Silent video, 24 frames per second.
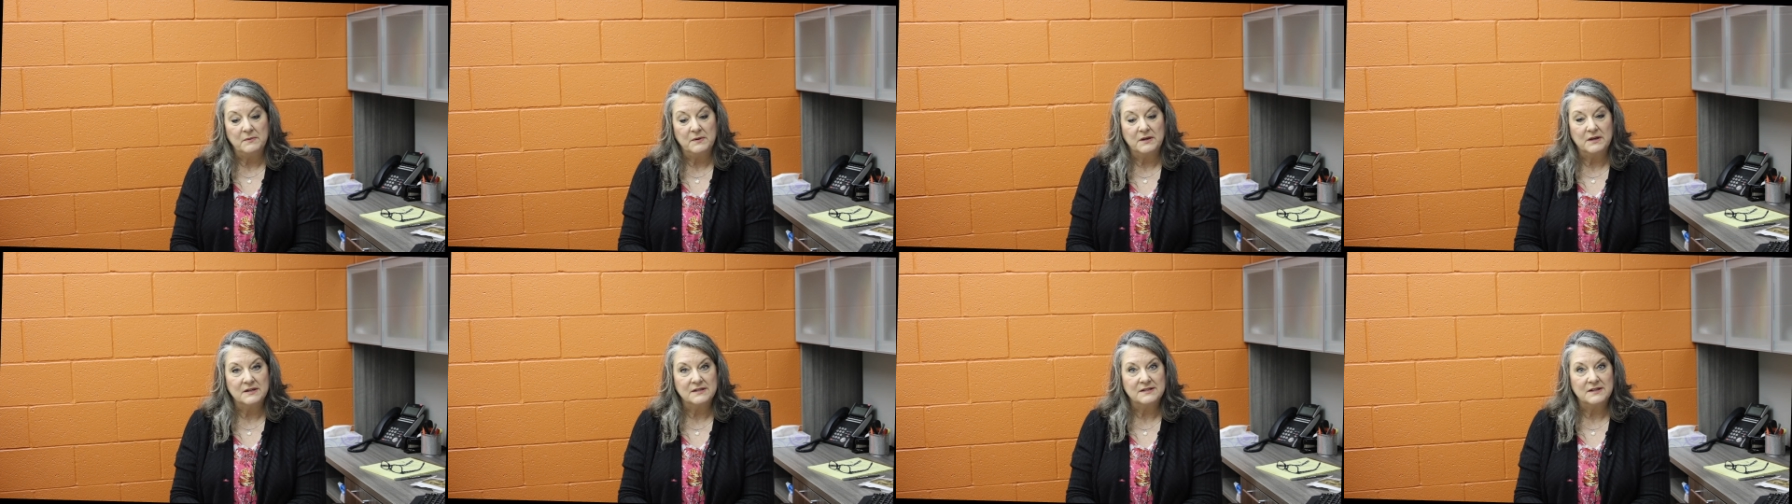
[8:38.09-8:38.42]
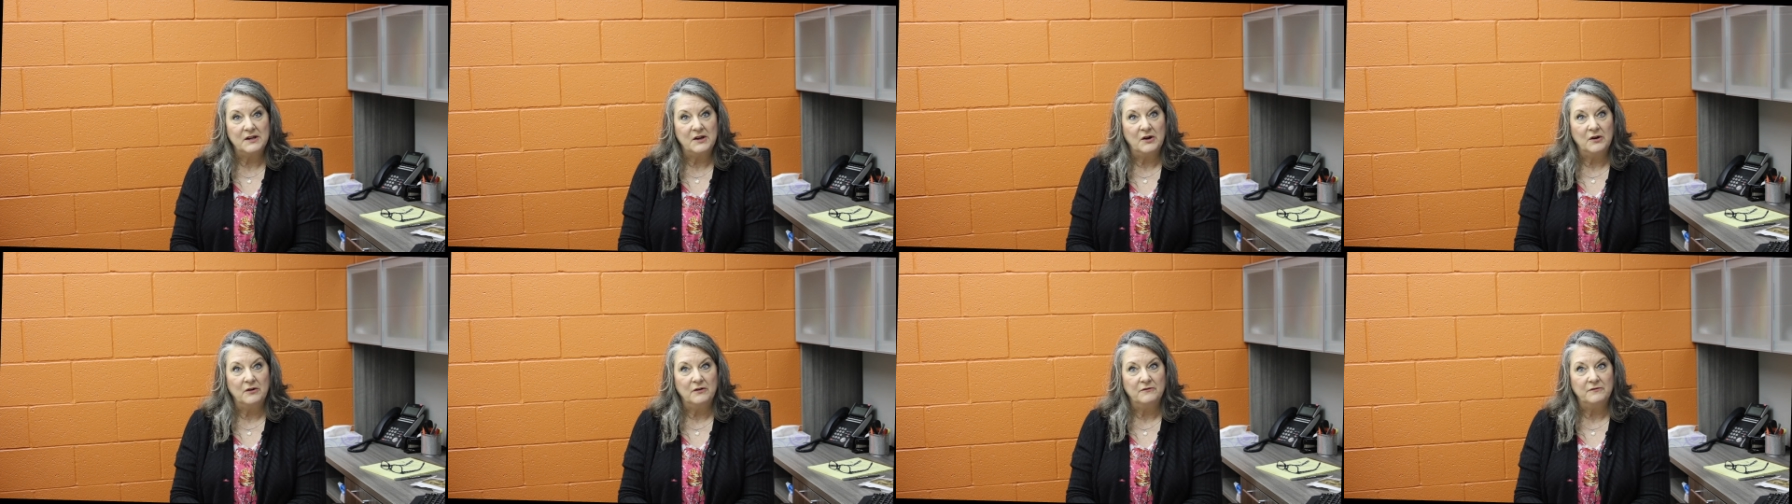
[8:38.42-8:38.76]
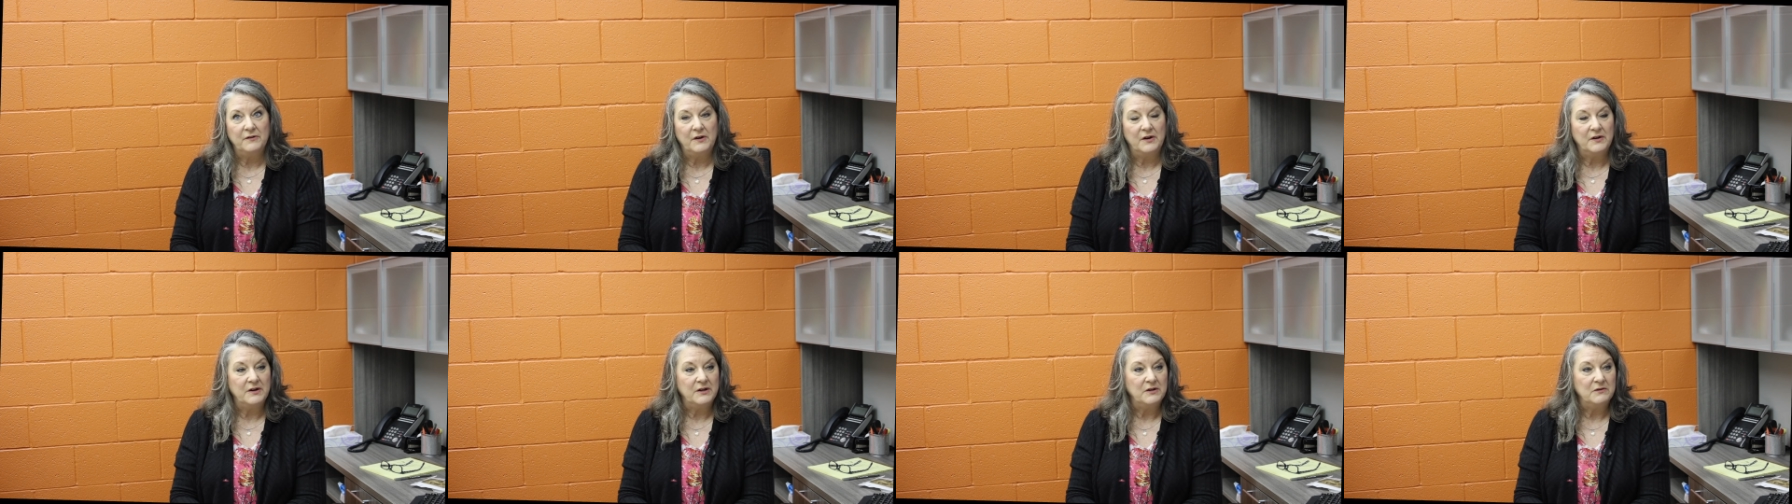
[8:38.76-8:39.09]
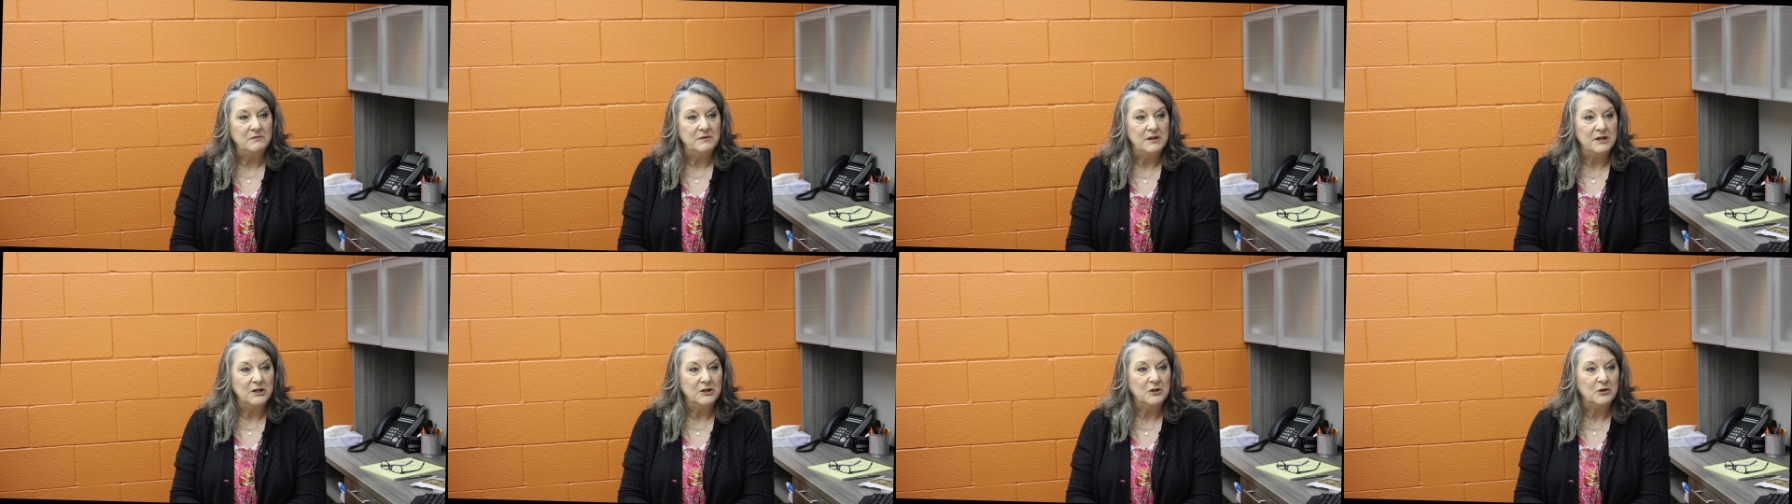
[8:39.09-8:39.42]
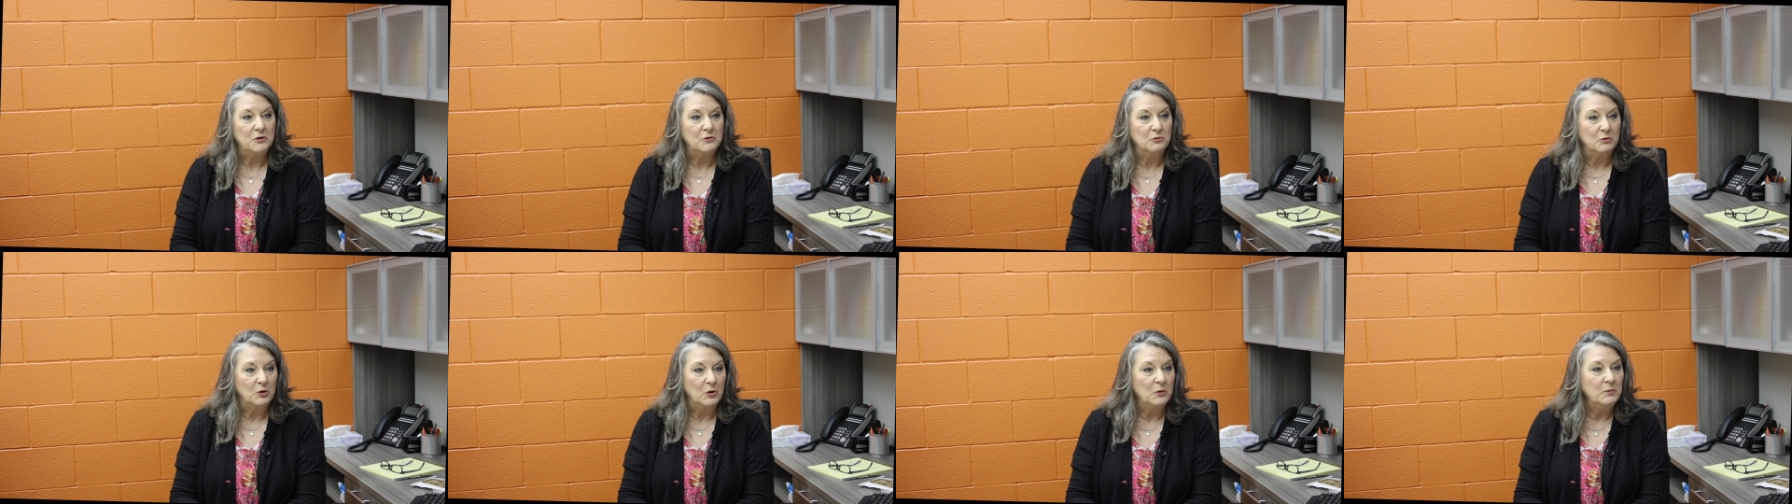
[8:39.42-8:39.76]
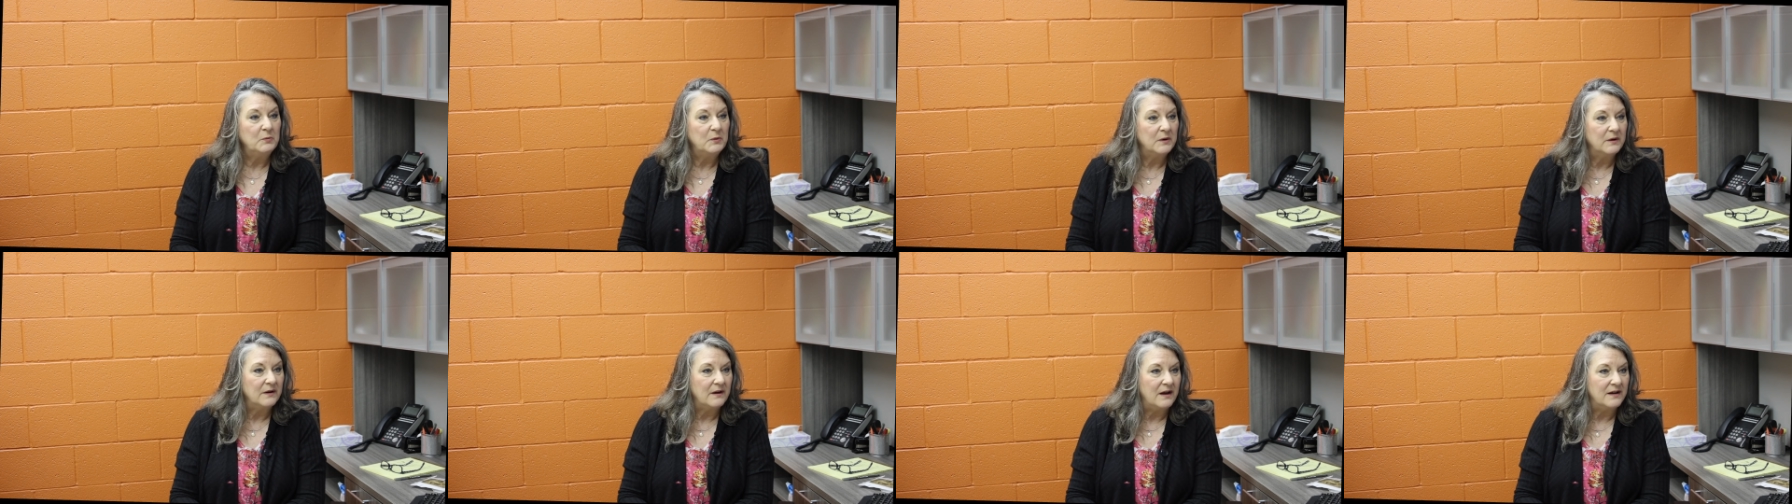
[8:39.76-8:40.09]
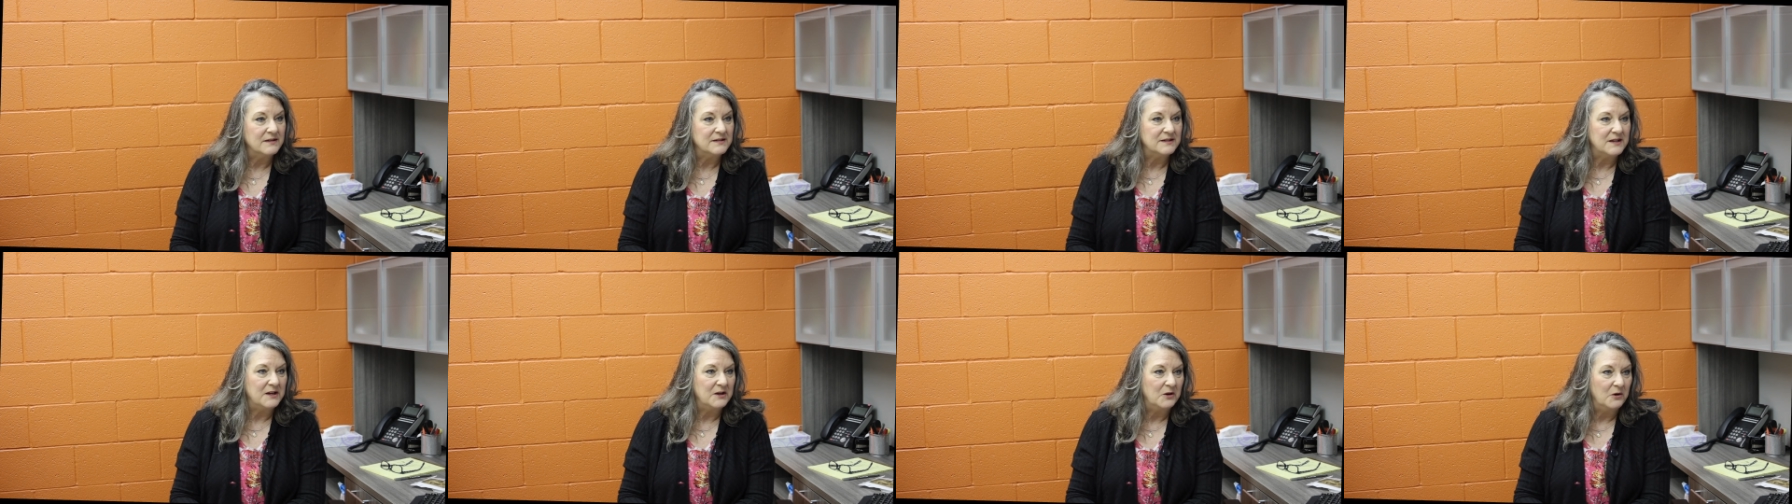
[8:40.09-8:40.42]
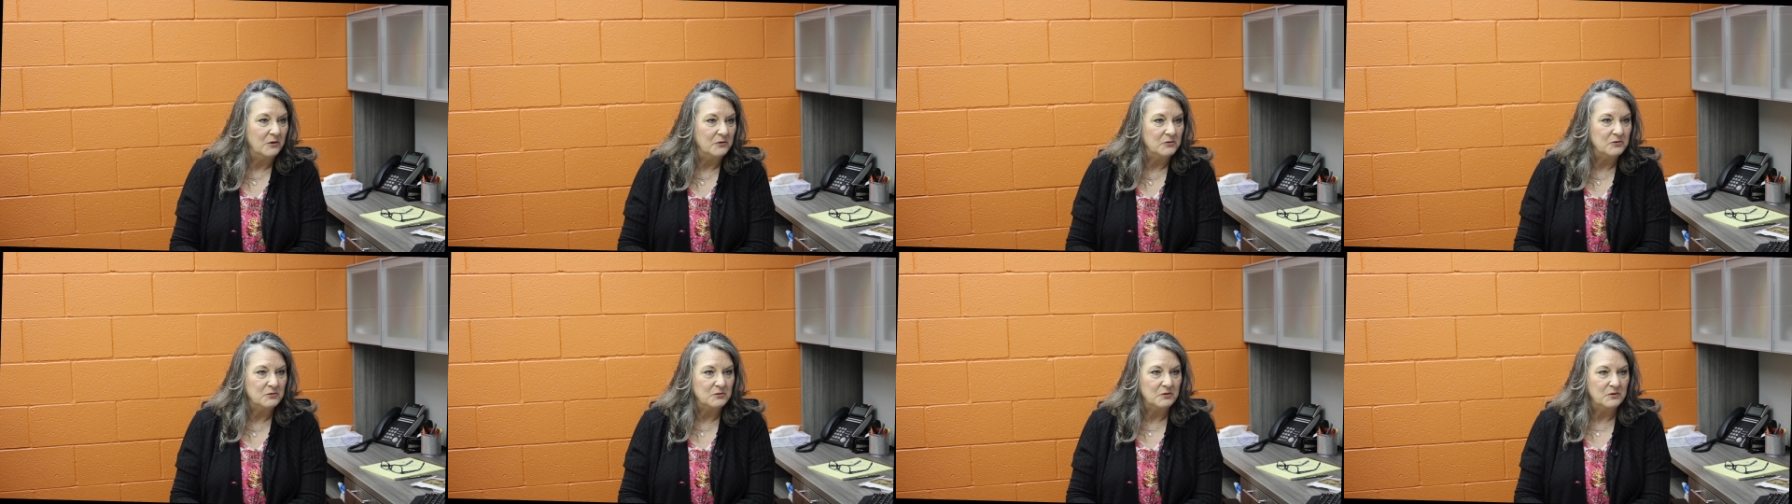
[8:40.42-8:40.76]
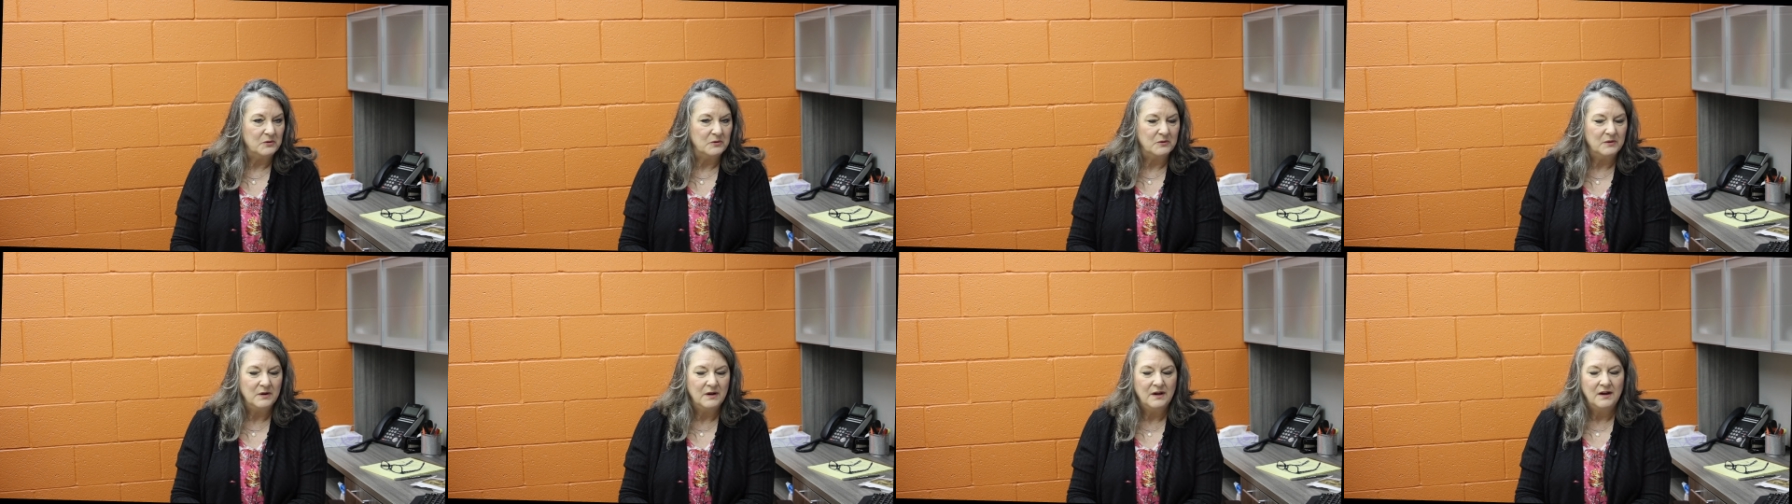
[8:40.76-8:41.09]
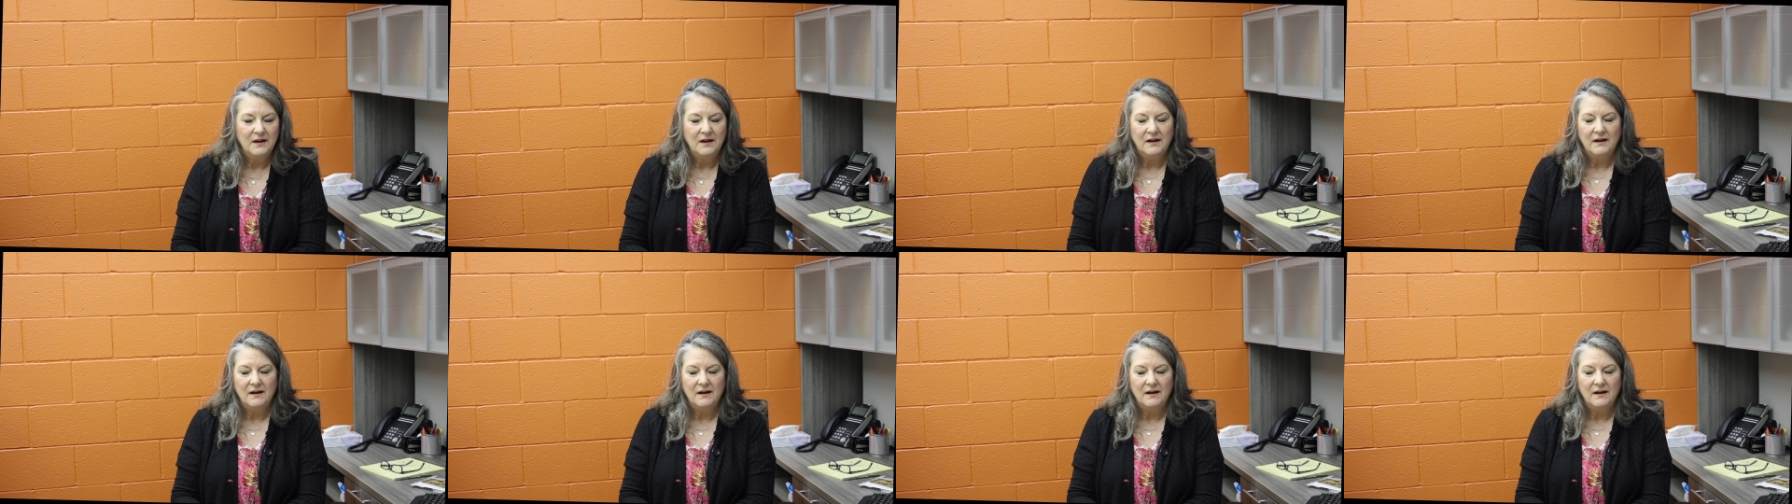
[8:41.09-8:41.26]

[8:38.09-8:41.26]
because they are a very unique group as they go through